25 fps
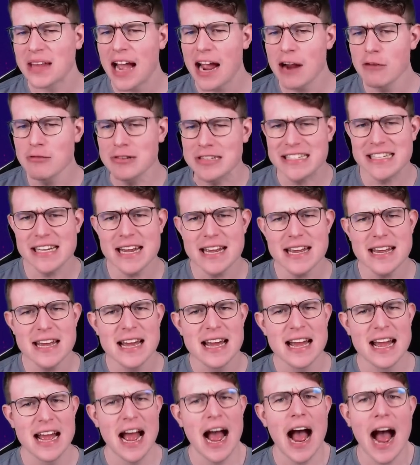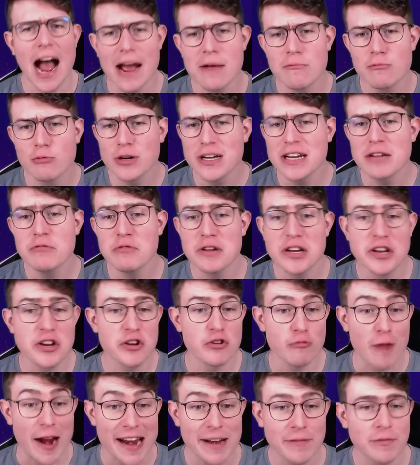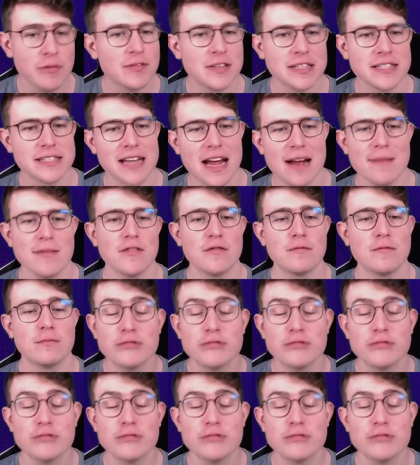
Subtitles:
I would say I'm really great with this type of